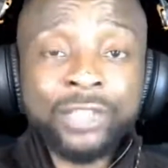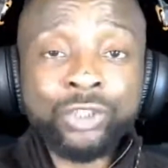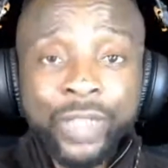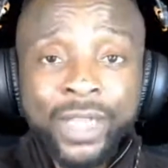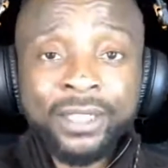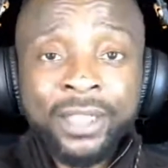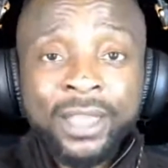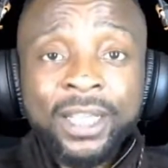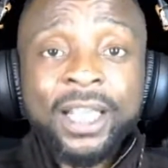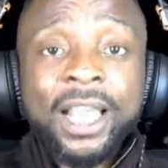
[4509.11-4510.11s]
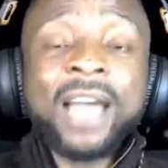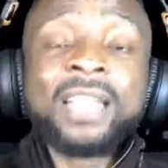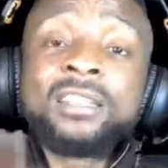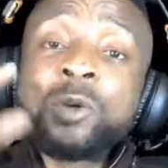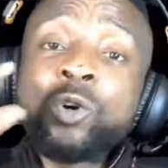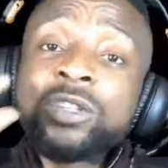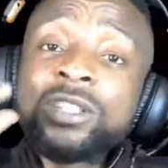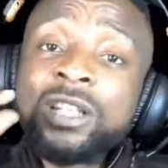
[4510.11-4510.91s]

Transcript: drain, and it's because